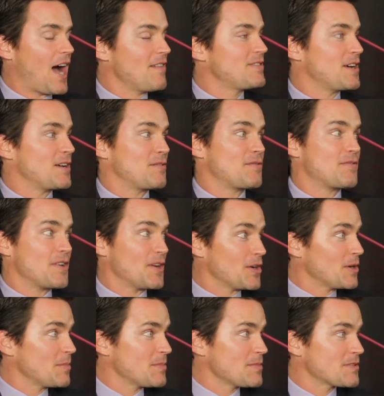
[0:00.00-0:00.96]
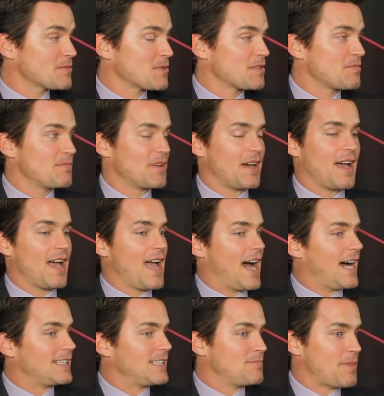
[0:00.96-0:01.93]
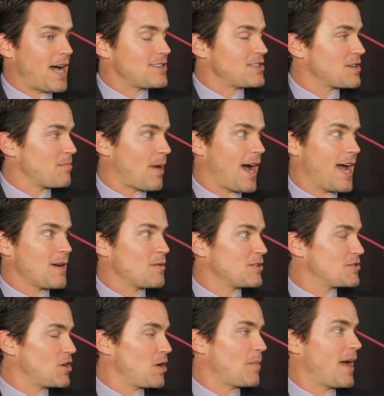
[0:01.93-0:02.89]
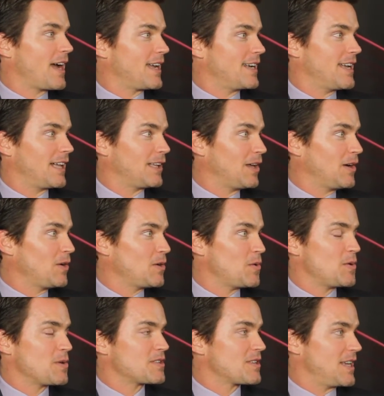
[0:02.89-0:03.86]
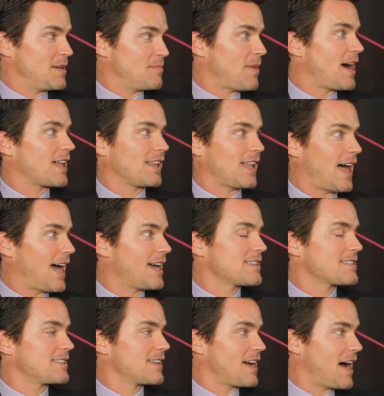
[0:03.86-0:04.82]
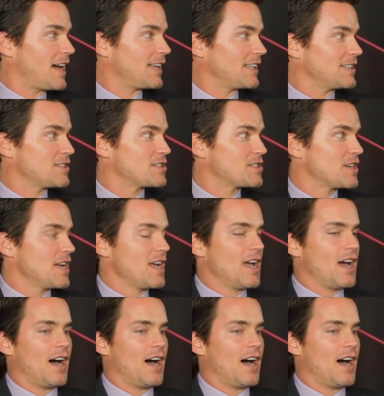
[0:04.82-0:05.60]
I've done films with, I did Magic Mike with Joe Manganiello, who was in my class at college.